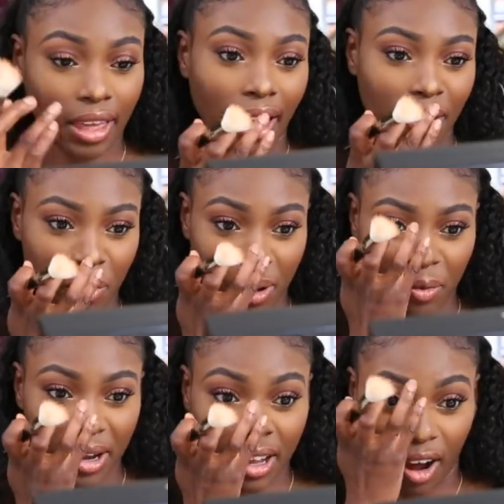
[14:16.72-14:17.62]
Okay,
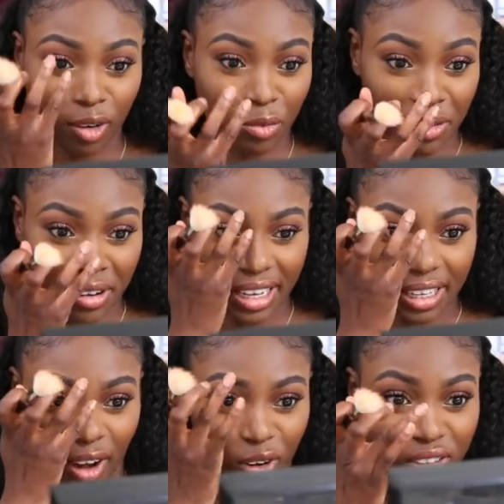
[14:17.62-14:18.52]
we're
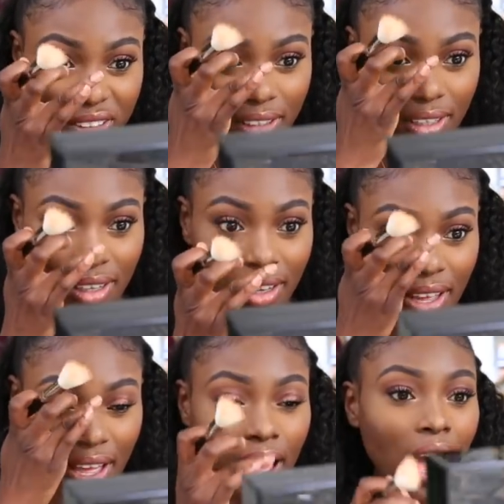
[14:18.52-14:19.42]
really gold.
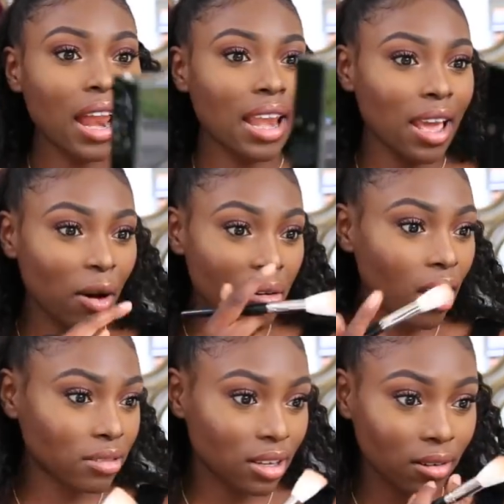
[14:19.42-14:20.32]
A little
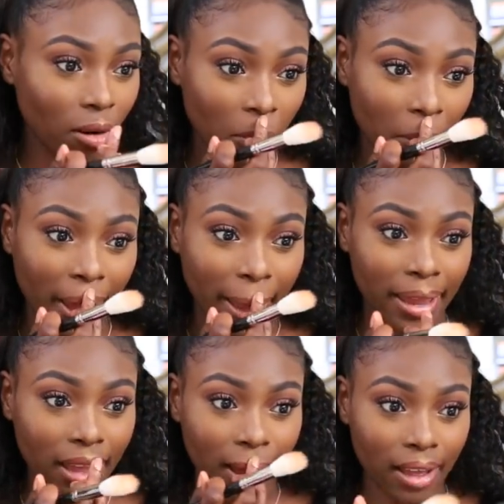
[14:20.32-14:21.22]
goes a long
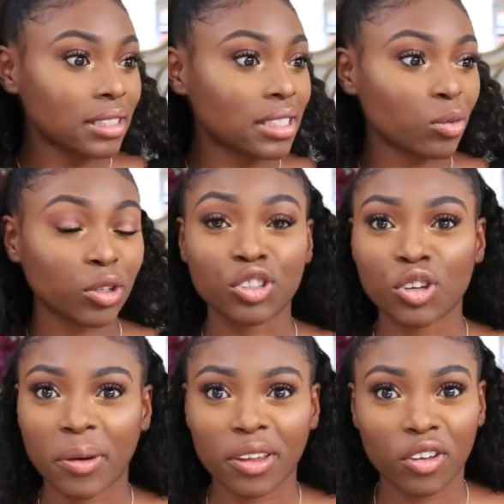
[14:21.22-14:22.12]
way. This is what you
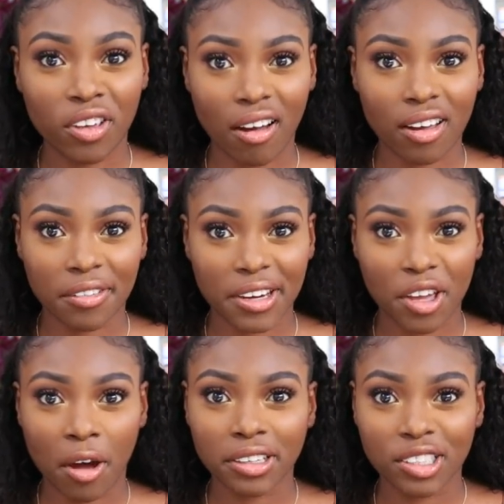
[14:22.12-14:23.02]
do when you're younger and
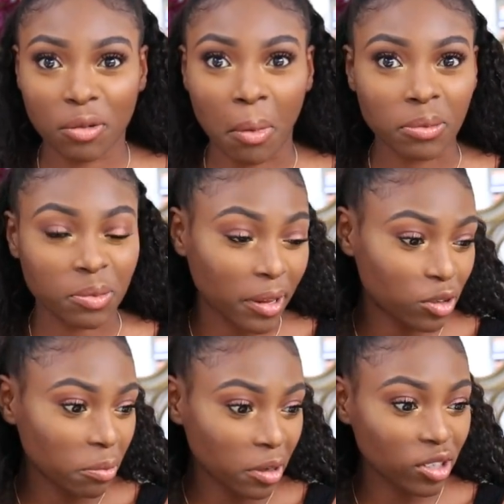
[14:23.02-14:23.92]
you go into your mum's
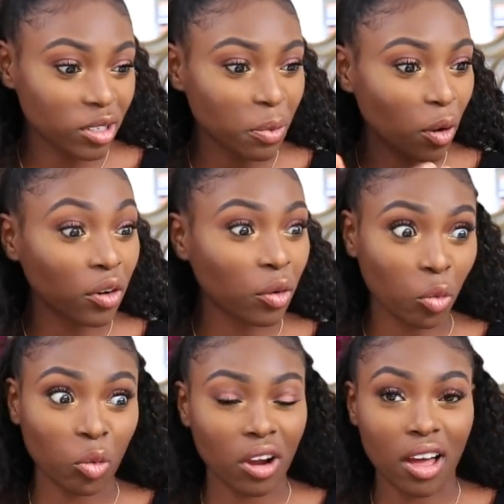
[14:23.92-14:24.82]
bedroom and you just put
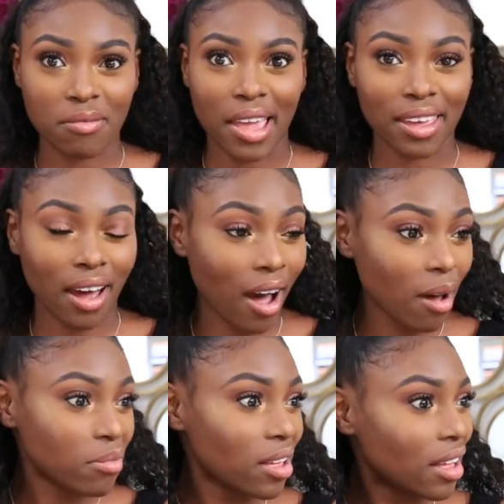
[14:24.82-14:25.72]
on all her
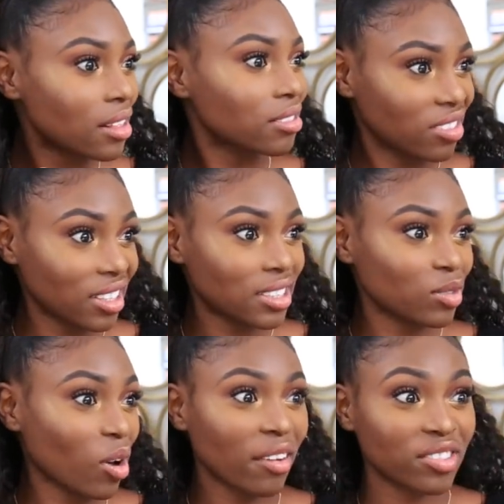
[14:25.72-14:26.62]
makeup. This
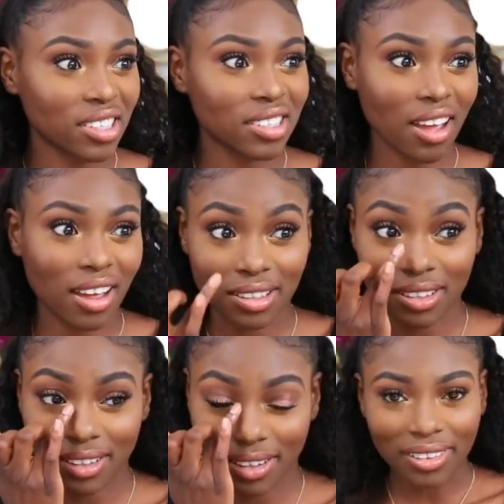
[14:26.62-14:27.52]
is what I've just
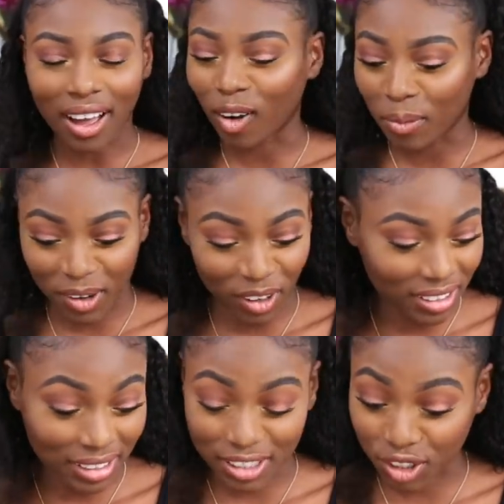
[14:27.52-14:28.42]
done. Oh my
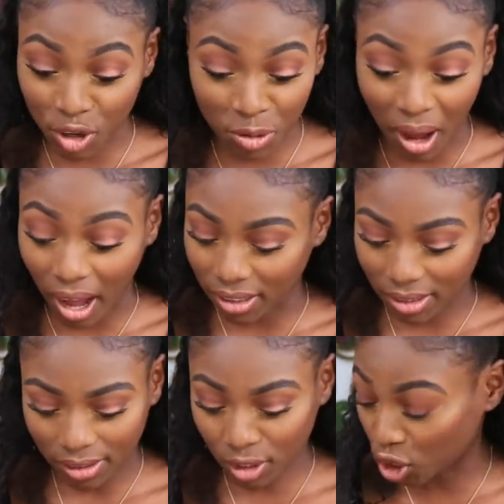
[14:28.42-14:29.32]
gosh, it's too
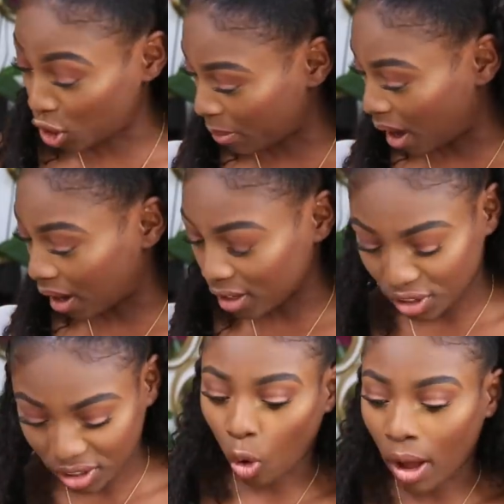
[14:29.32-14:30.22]
much.
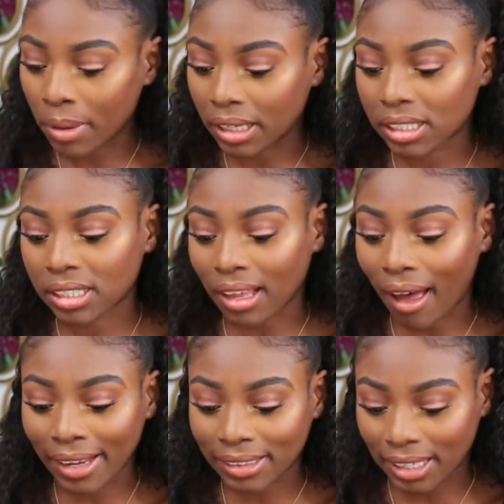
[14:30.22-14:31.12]
Oh, I'm
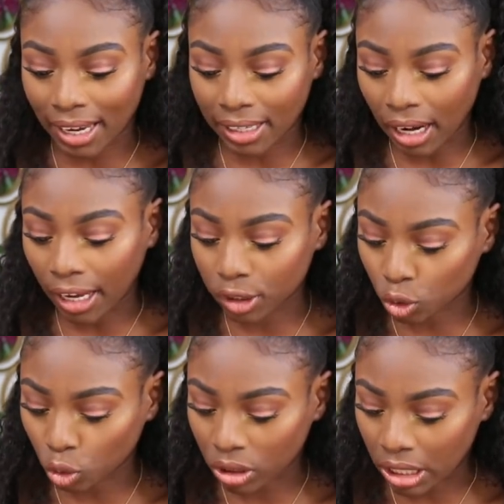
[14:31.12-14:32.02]
excited. I
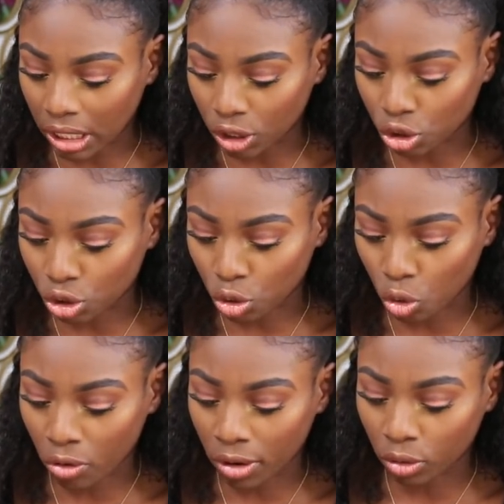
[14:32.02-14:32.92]
saw Nikki
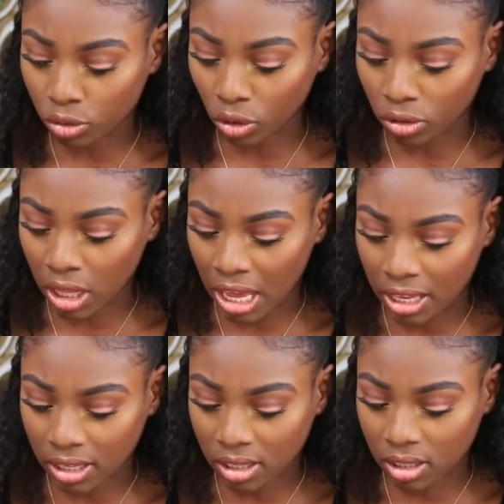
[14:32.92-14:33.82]
tutorials on
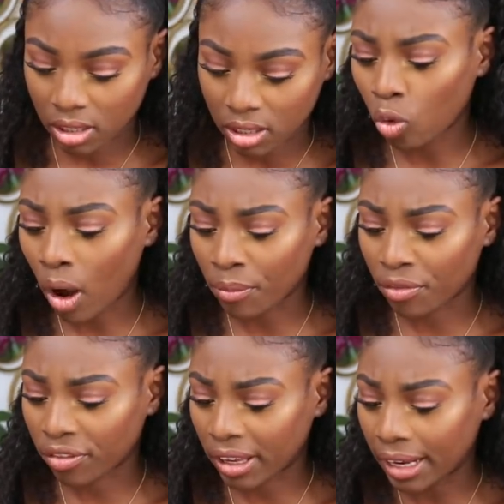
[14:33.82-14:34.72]
this. Oh, I'm
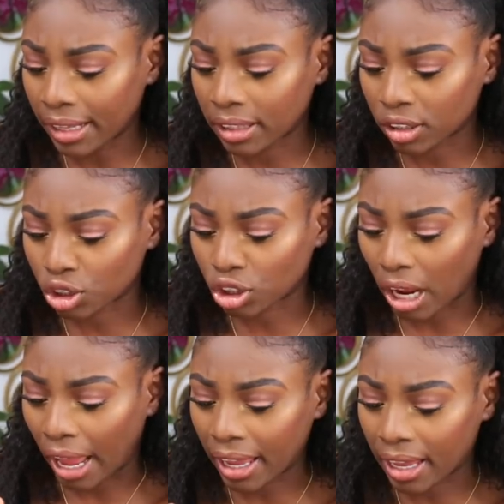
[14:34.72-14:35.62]
feeling the
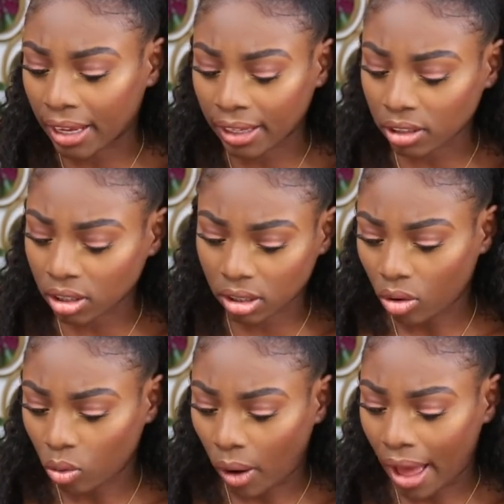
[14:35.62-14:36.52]

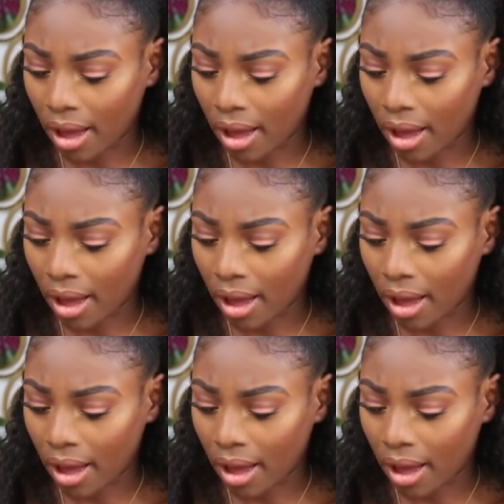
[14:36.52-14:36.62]
shades.